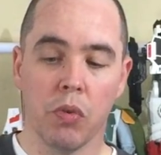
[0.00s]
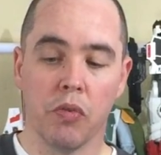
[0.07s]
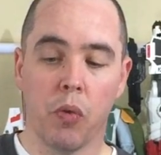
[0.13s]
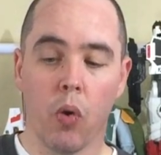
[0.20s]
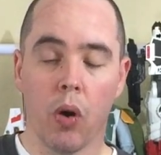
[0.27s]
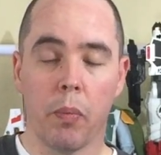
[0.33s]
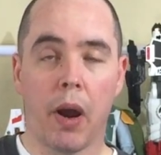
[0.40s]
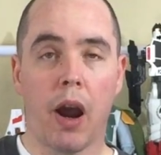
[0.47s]

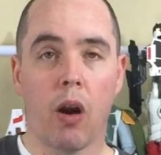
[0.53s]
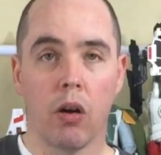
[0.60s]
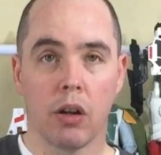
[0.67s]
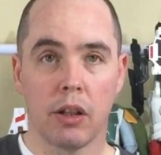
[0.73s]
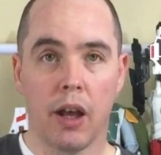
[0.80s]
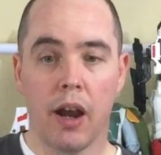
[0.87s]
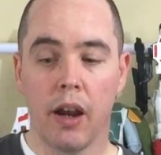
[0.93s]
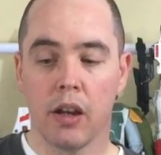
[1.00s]
before, Power
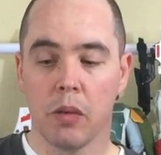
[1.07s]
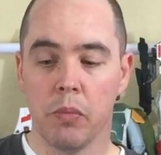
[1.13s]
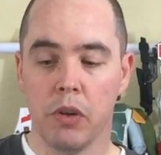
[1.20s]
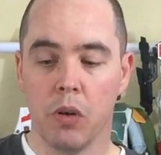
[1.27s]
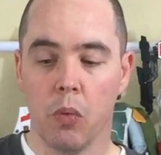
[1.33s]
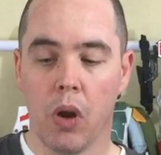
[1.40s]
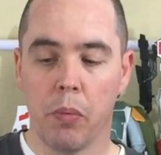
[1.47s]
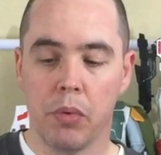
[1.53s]
Glide can
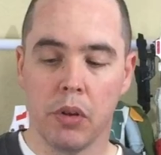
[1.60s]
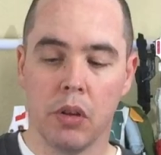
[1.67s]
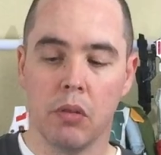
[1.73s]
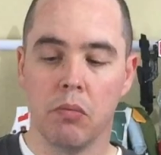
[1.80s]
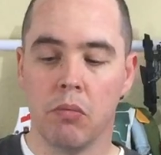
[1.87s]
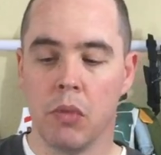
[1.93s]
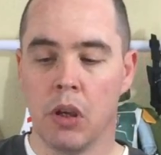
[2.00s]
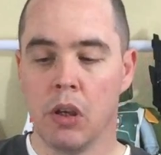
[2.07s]
be a weapon,